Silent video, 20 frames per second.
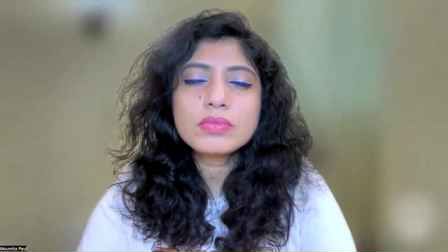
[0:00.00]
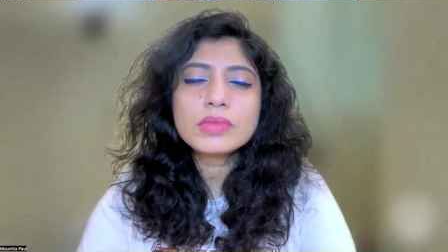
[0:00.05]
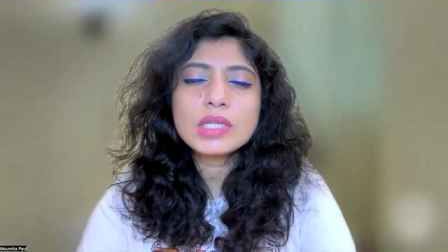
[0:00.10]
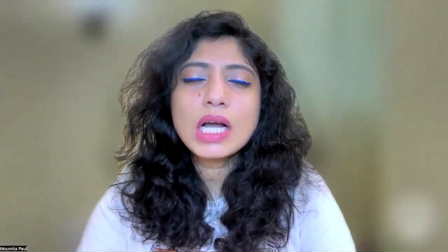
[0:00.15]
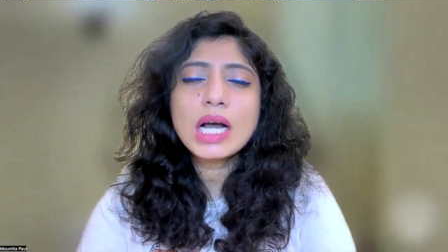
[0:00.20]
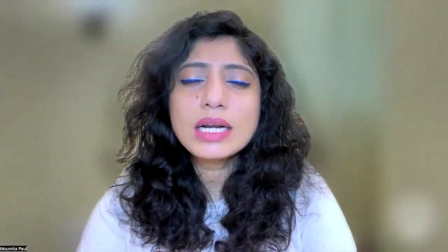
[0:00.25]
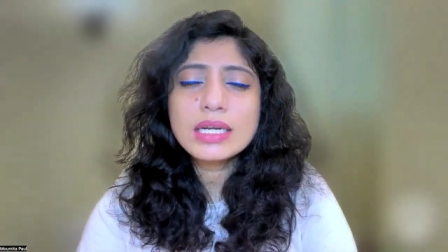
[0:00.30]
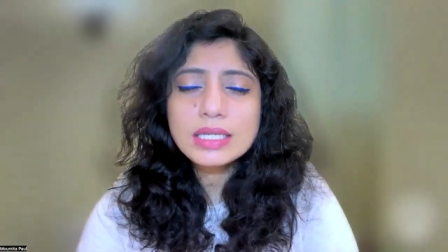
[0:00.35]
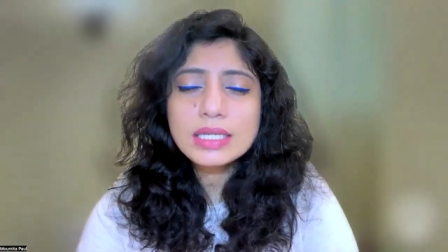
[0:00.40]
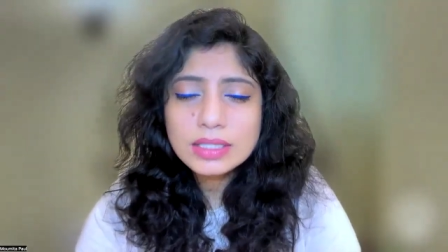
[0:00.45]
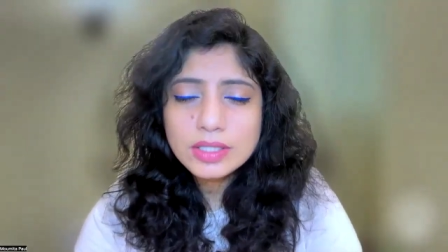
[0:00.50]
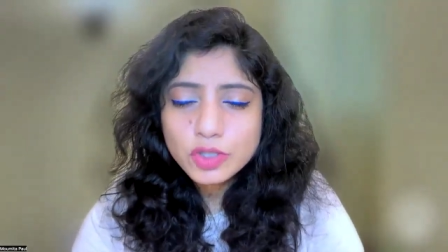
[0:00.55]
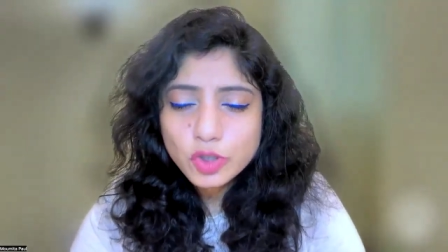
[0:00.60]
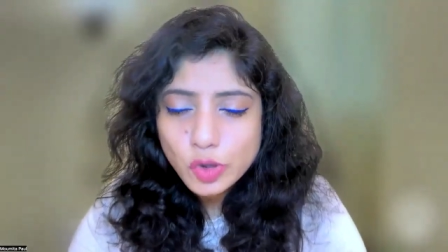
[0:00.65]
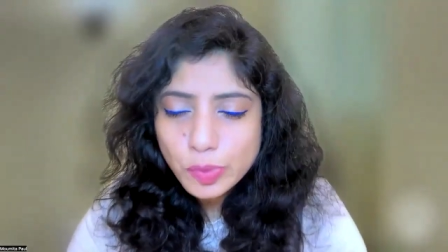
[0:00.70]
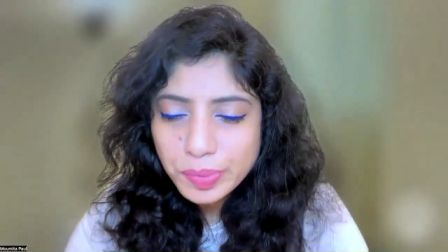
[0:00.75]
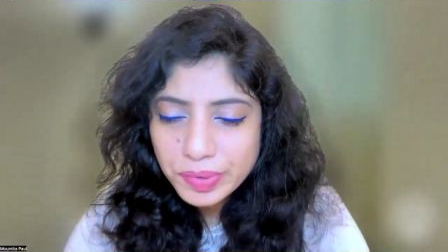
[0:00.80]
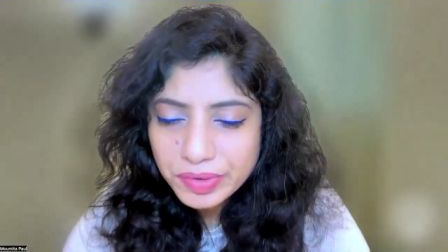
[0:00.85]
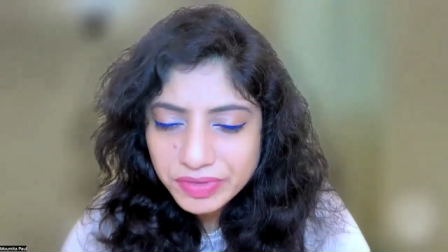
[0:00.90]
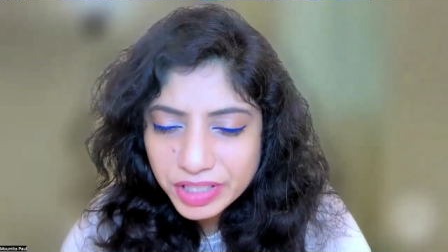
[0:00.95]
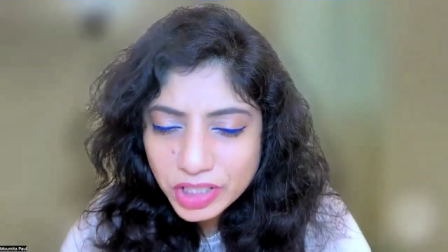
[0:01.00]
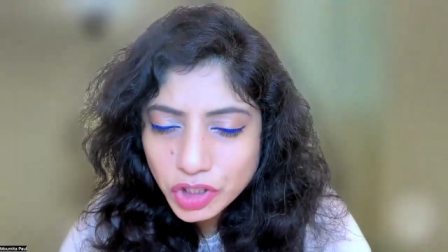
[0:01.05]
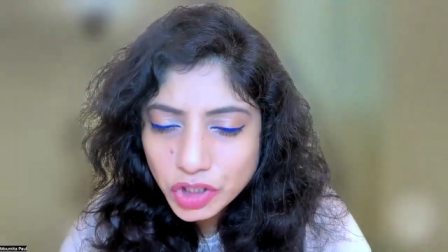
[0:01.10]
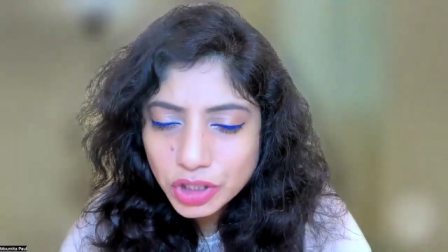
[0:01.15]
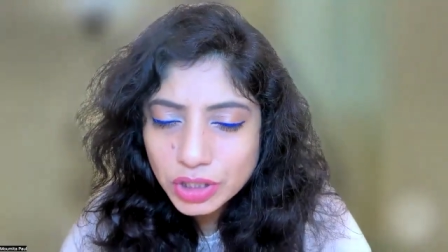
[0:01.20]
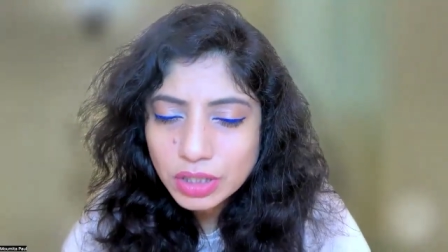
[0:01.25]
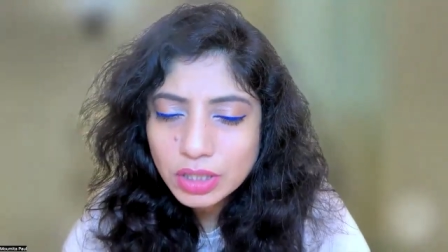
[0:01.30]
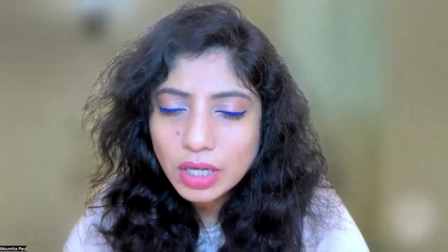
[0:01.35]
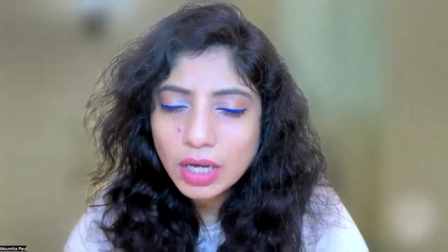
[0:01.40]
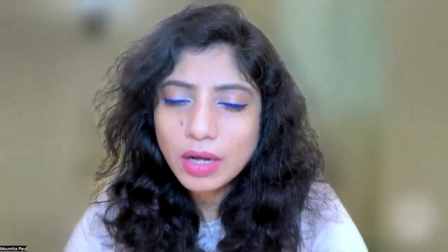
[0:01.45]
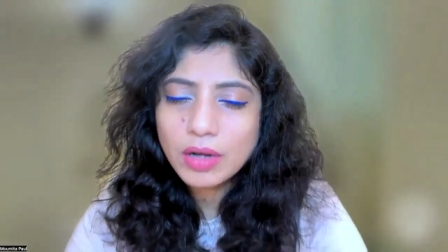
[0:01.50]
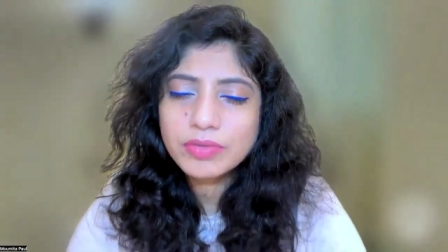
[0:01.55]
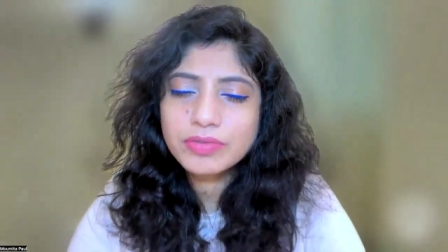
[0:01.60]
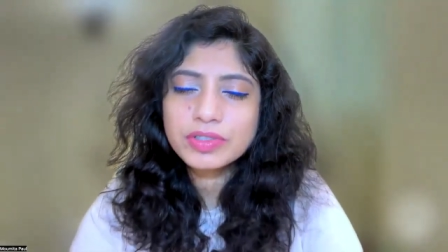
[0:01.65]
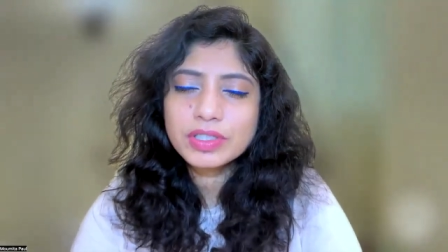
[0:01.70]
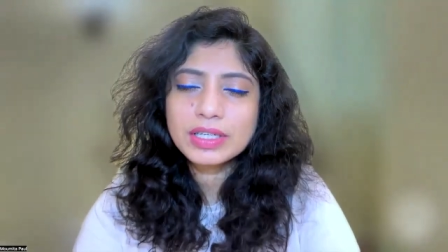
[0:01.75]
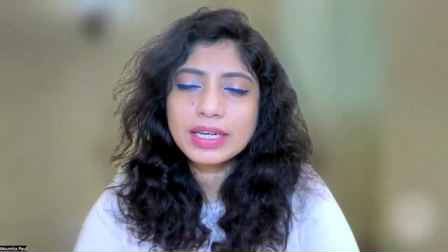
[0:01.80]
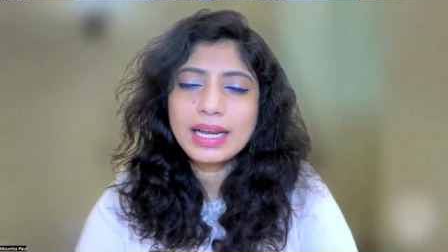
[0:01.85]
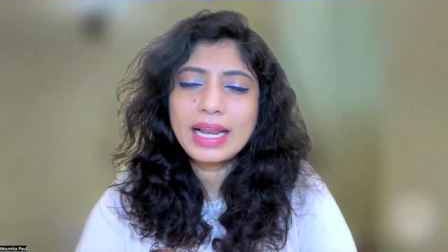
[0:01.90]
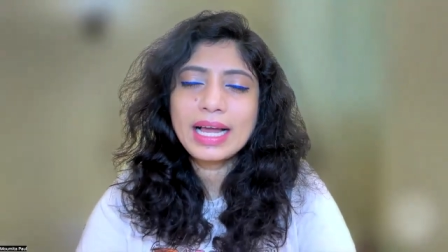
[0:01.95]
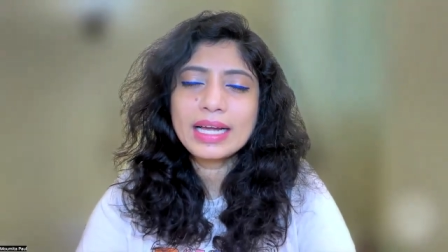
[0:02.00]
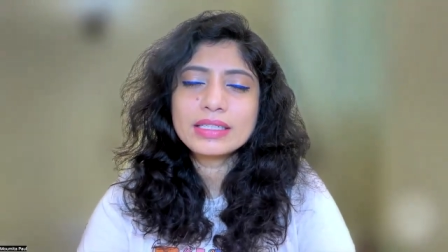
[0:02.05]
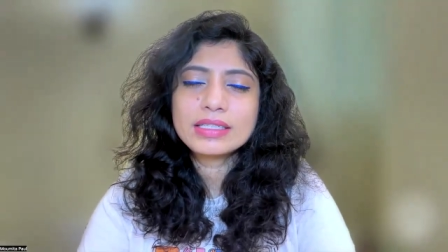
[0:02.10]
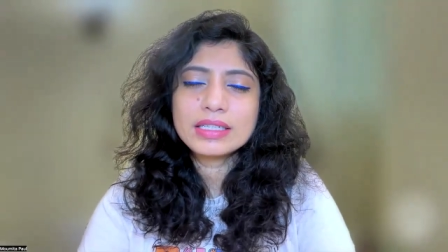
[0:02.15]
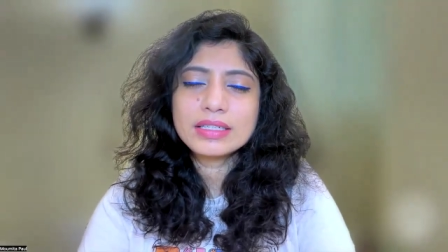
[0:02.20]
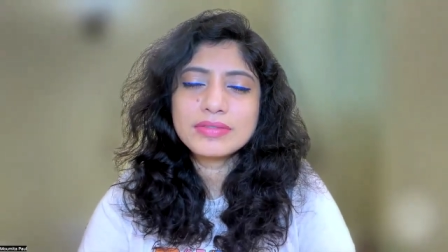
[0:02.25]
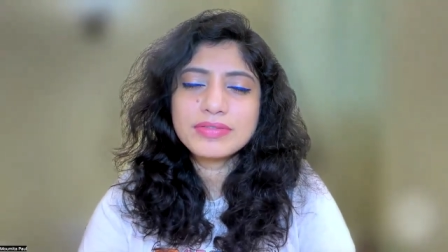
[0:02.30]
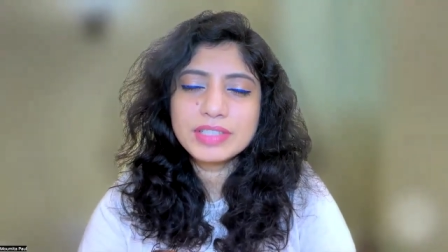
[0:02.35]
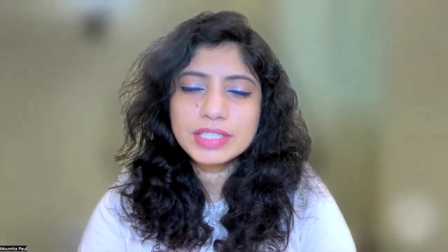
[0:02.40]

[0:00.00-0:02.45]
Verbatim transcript: under the supervision of the Galactic